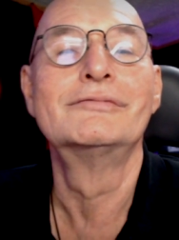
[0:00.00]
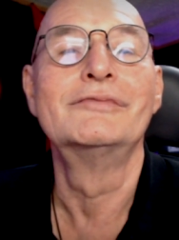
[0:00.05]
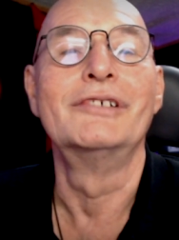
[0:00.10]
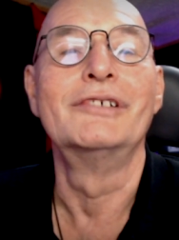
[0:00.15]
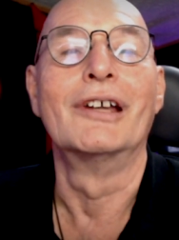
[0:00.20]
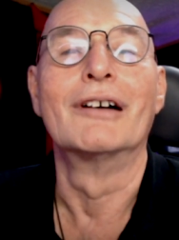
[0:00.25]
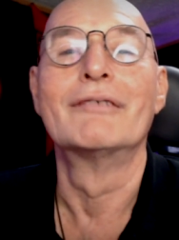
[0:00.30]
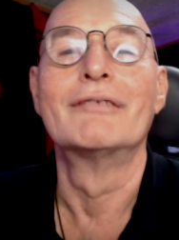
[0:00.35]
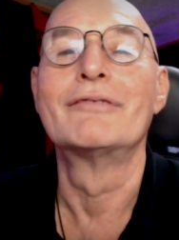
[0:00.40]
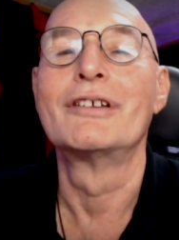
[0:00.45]

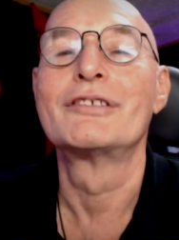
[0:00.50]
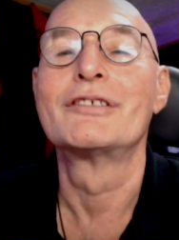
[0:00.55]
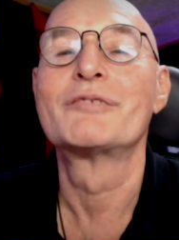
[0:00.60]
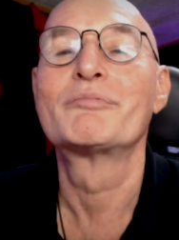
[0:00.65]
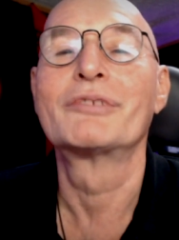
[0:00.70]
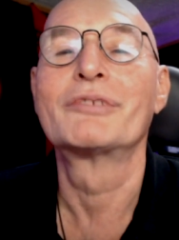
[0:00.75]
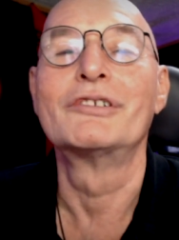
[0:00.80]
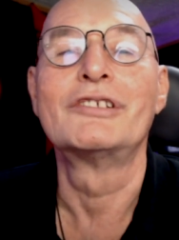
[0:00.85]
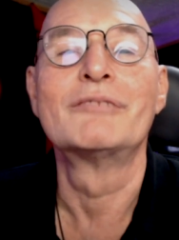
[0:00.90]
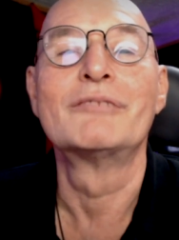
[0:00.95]
Yeah, that's
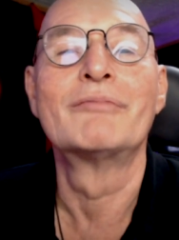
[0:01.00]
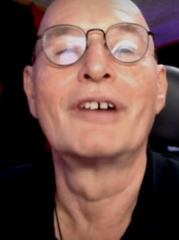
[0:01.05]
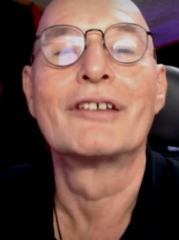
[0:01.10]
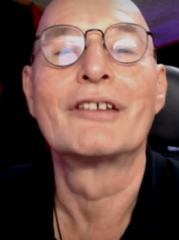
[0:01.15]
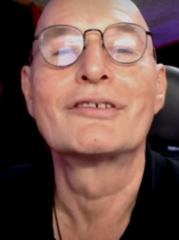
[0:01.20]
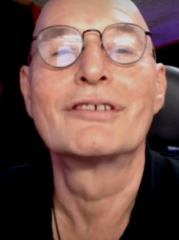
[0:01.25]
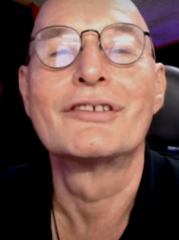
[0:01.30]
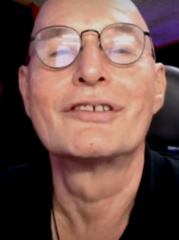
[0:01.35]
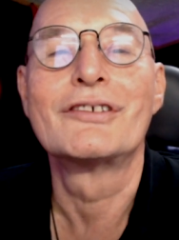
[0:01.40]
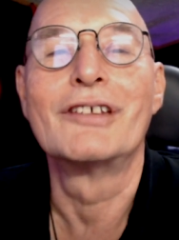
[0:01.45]
pretty
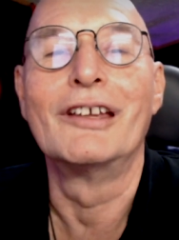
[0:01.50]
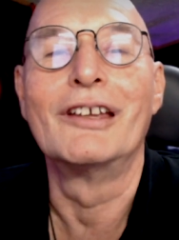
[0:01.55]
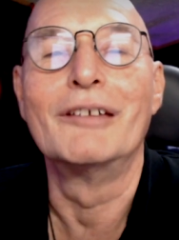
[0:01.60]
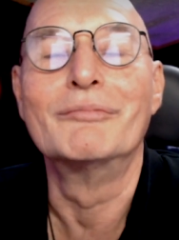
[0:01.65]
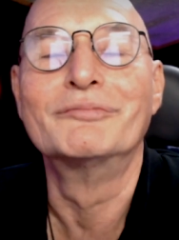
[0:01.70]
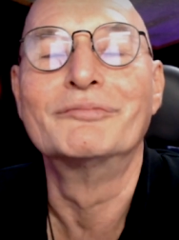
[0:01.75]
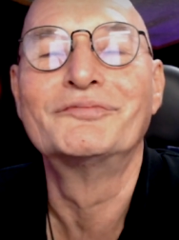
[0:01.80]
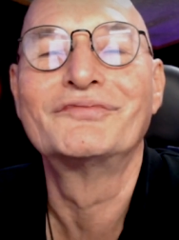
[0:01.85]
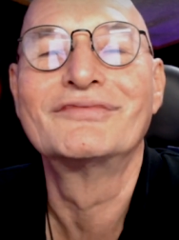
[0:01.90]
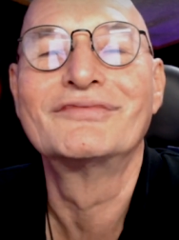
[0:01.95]
much the same.
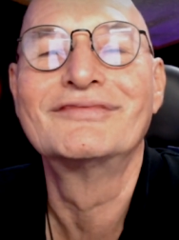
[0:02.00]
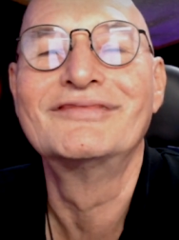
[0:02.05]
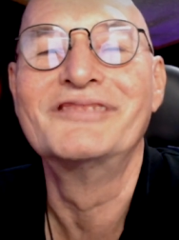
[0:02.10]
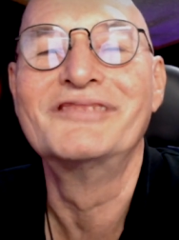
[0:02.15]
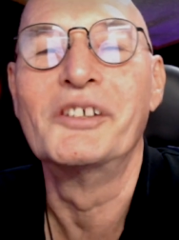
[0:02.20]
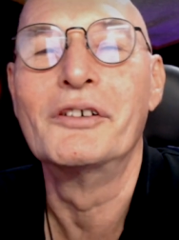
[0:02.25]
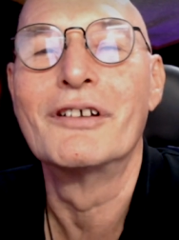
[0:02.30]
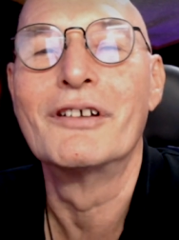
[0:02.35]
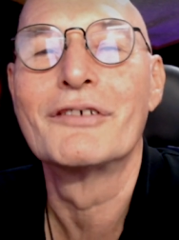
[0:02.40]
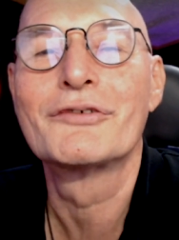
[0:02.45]

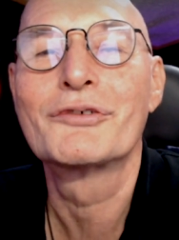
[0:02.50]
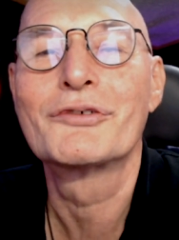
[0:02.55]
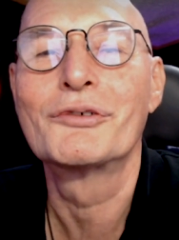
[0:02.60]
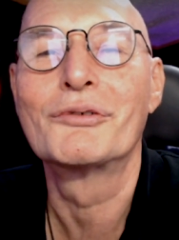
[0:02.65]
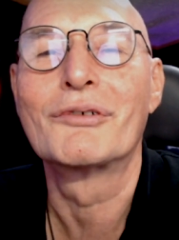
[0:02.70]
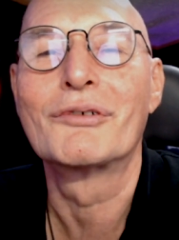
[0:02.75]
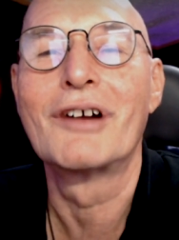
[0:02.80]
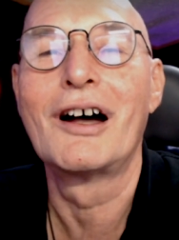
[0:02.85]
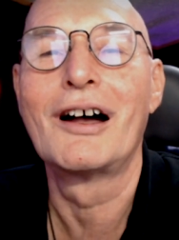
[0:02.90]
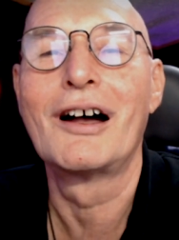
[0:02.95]
You know,
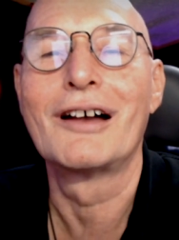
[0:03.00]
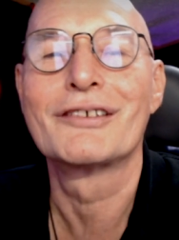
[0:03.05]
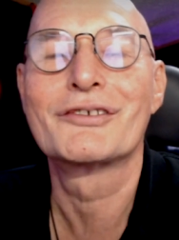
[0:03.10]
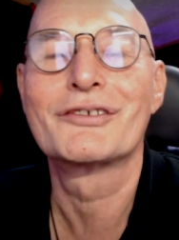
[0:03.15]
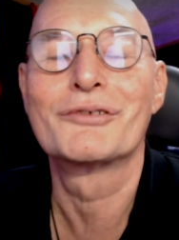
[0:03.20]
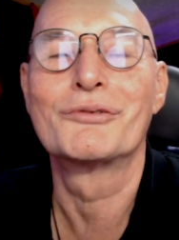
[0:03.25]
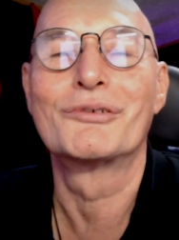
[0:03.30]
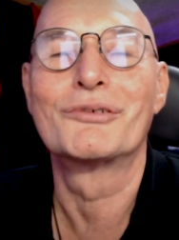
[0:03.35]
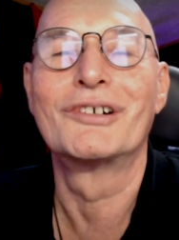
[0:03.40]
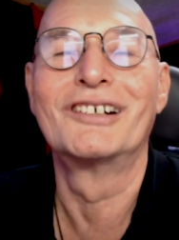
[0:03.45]
sura
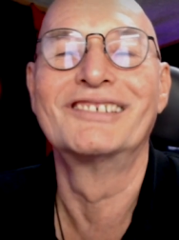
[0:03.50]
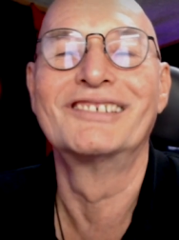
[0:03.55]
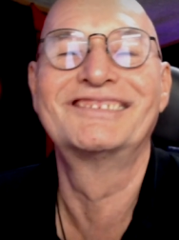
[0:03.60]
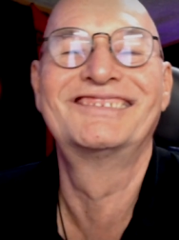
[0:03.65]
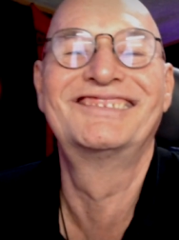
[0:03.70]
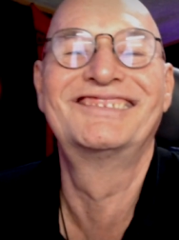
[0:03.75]
asura.